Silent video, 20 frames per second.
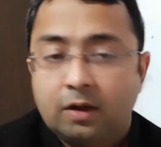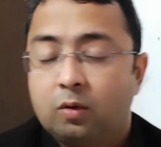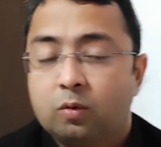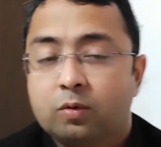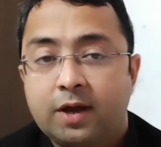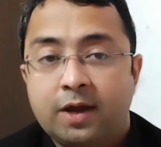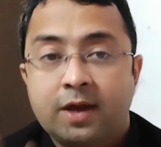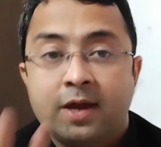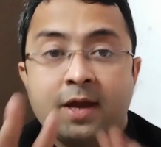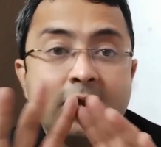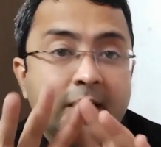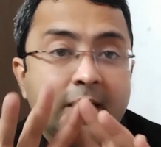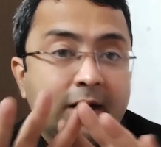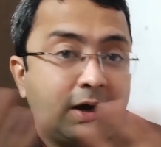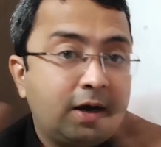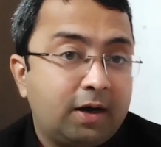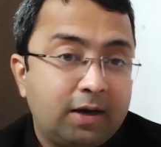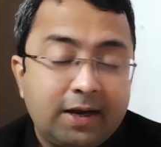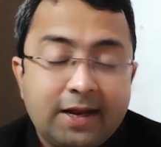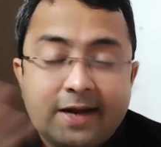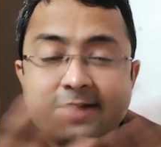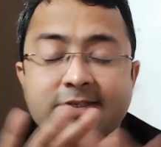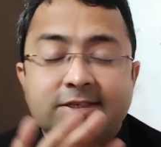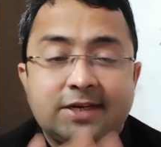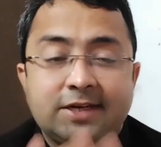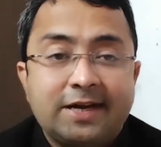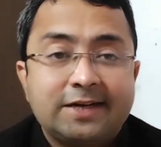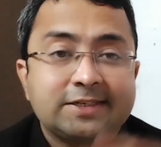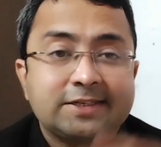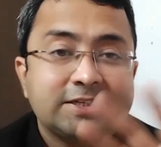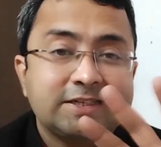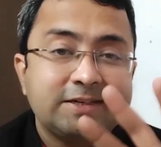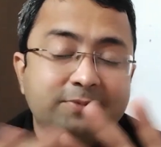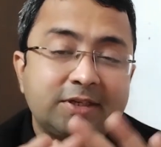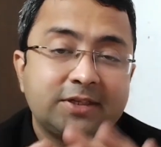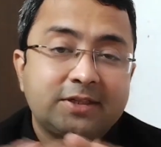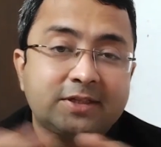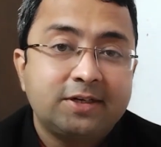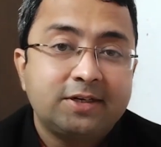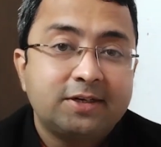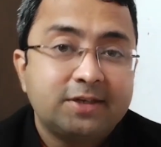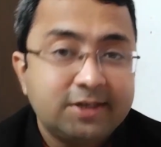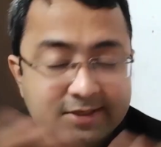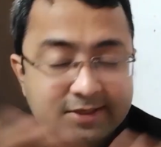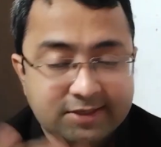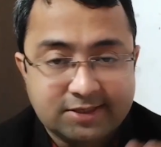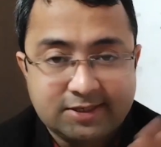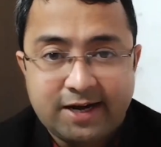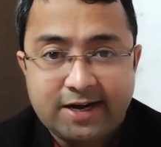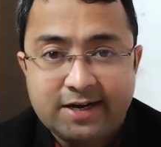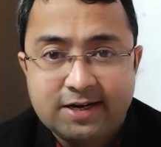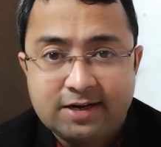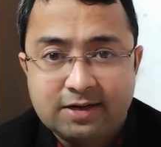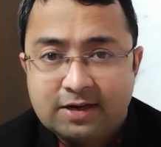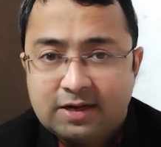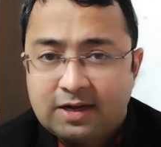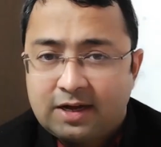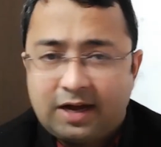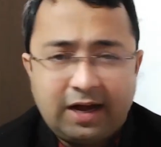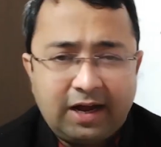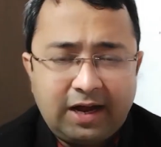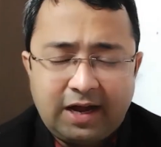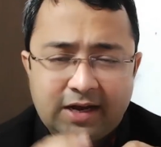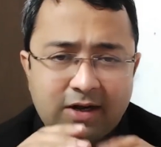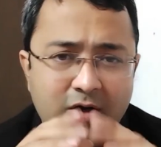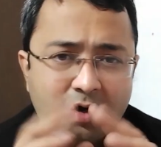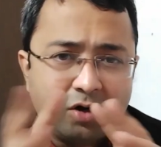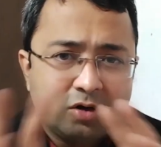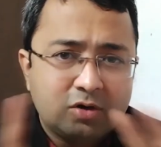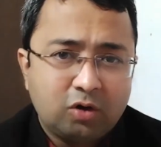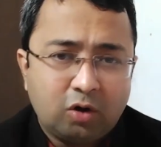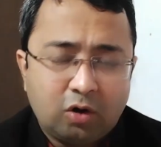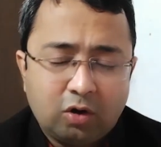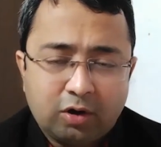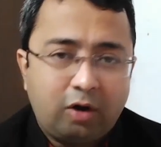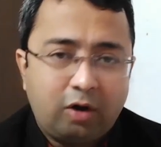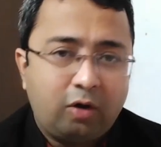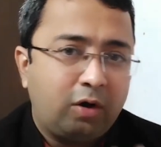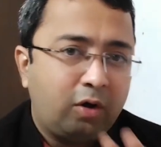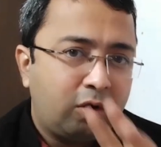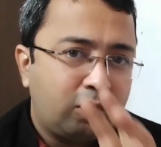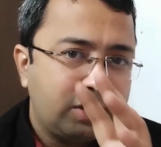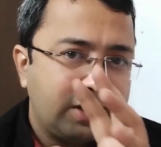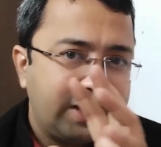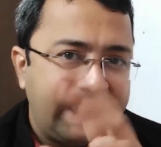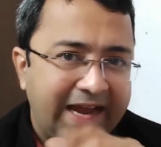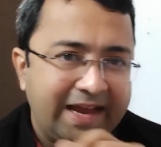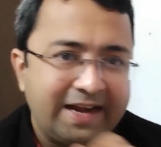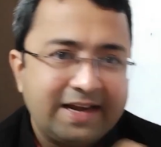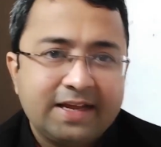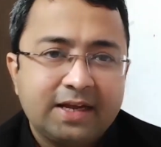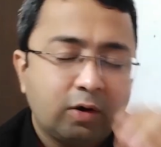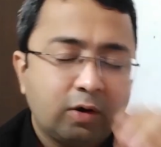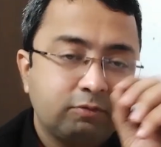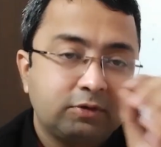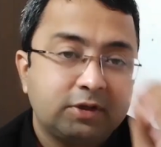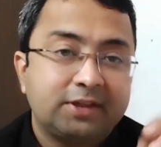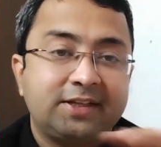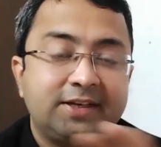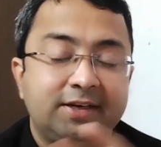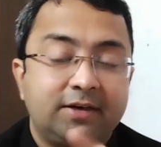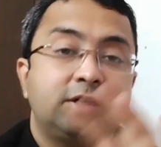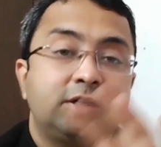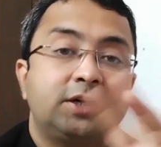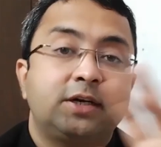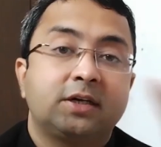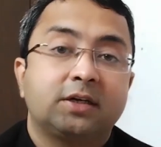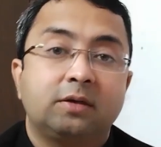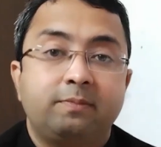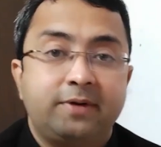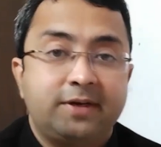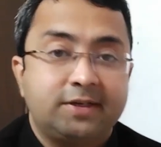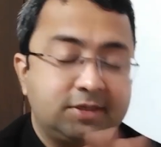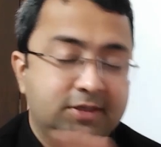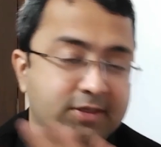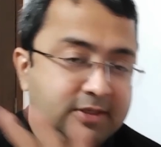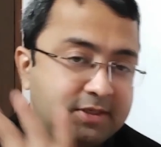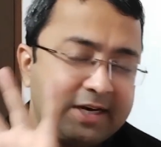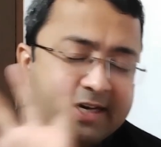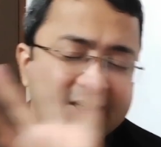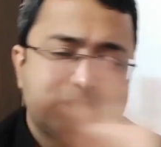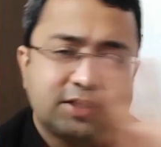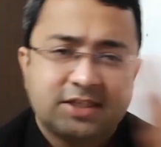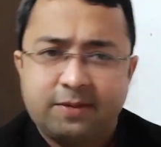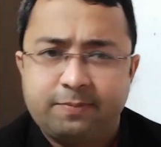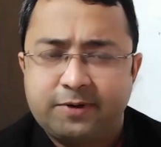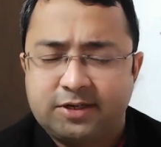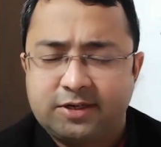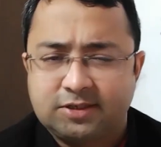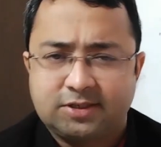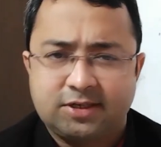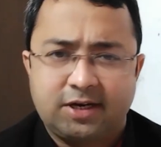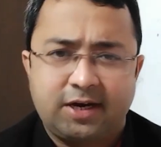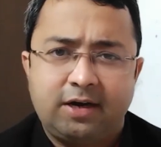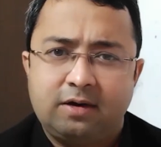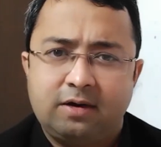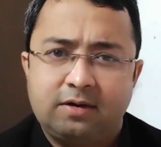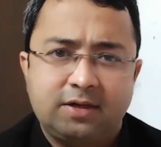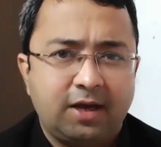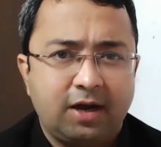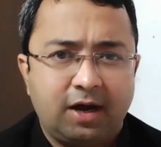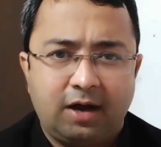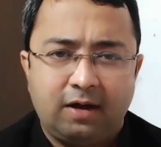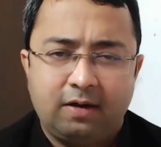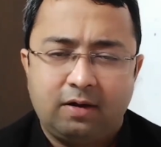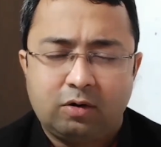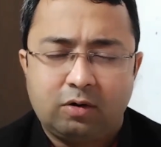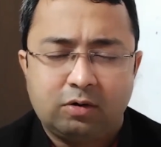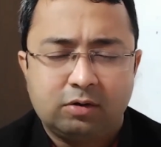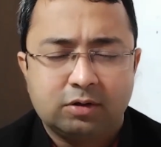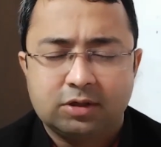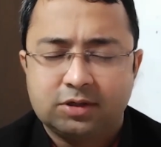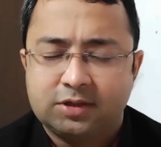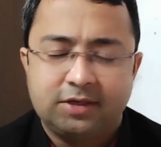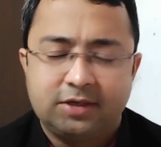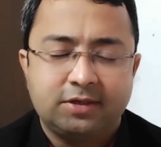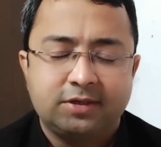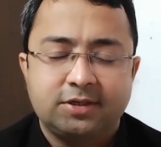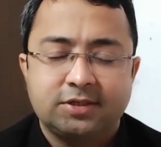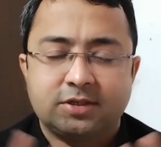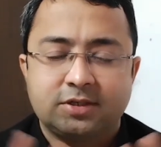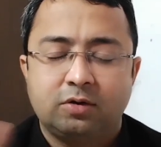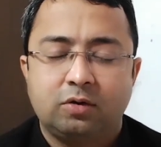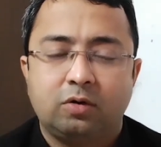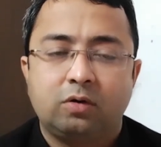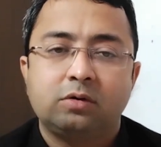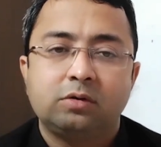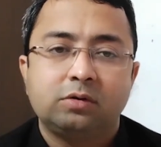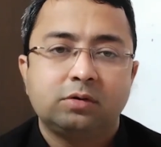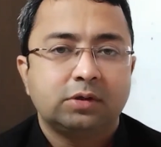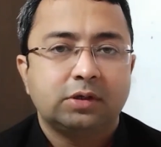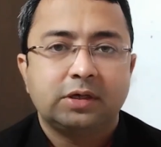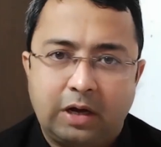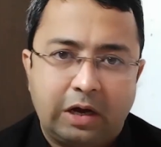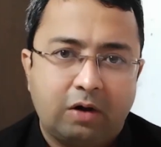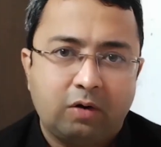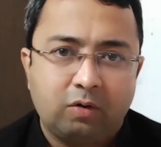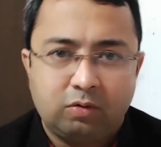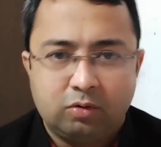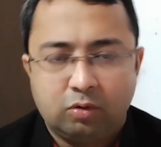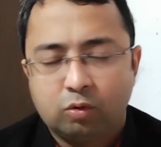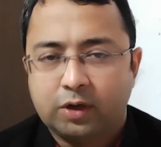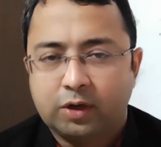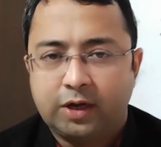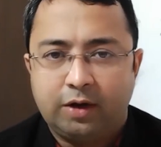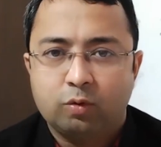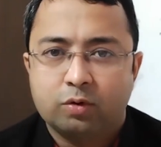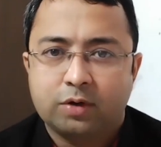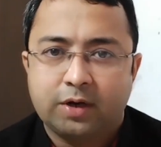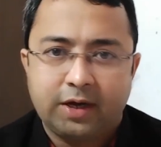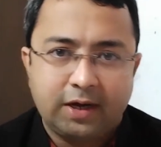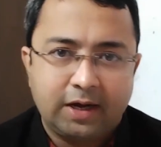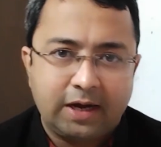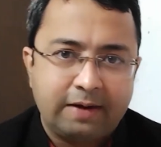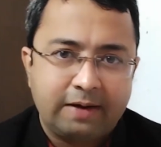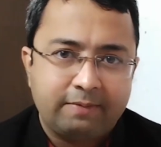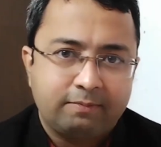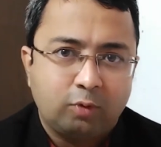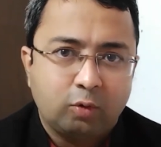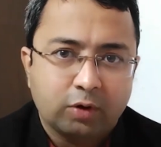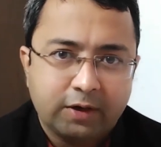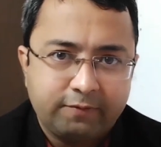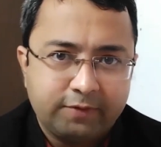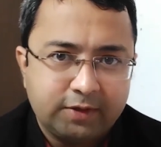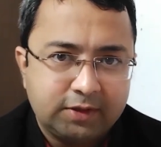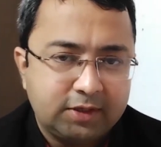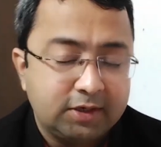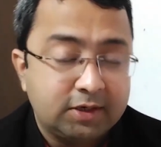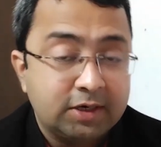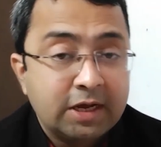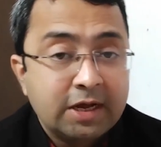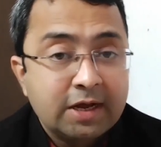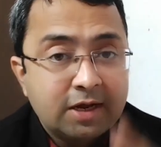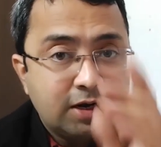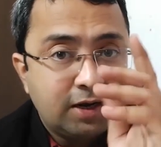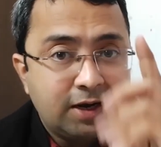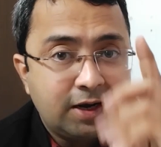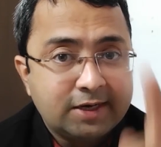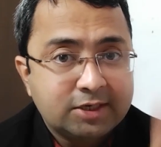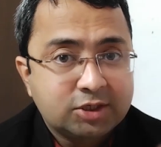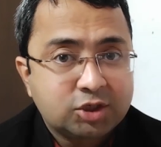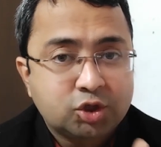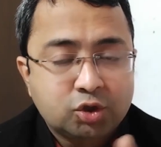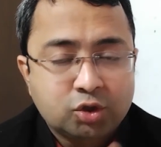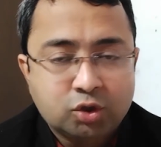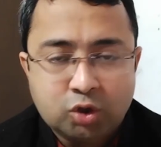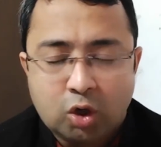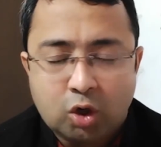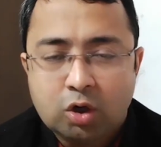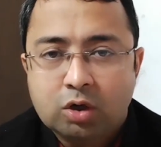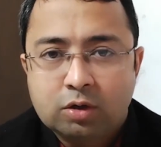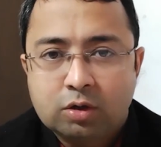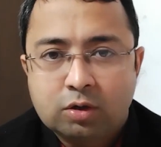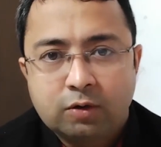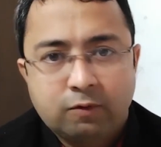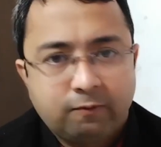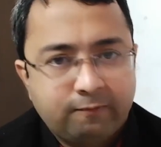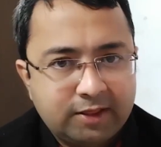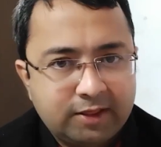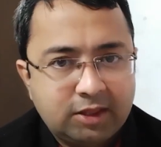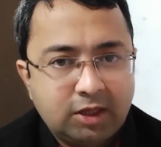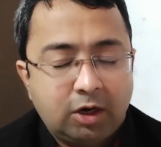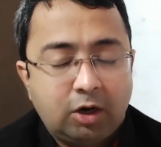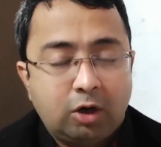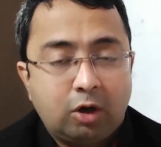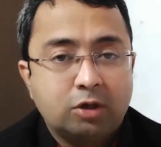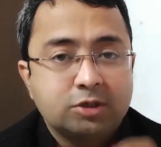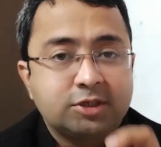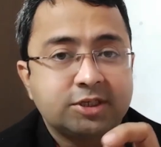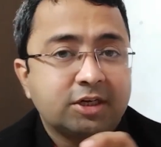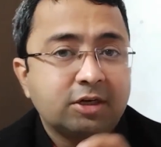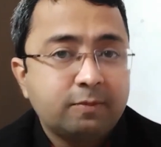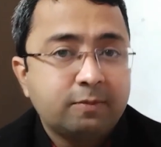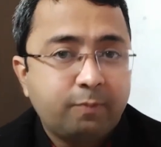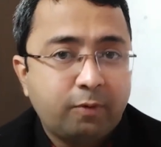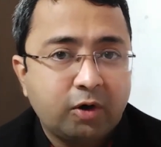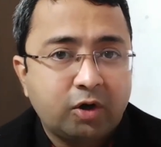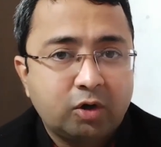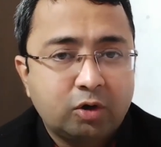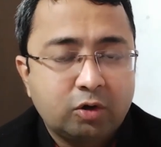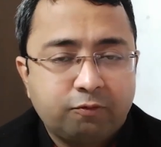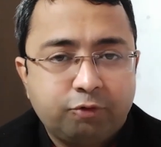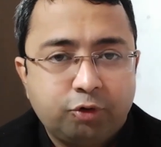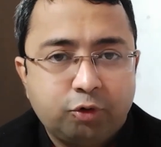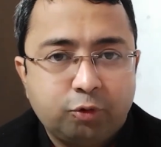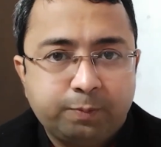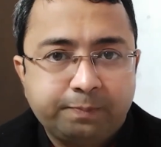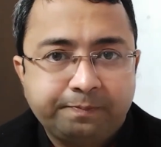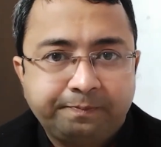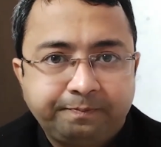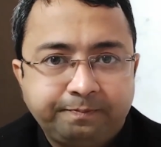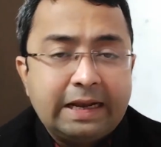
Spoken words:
Okay, let's keep the theory aside. I'll not talk on any of the theoretical basis. Let's keep it aside. Yeah, all the theories and all are all okay. Okay, I'm okay with it. Let's talk with the logical point of view.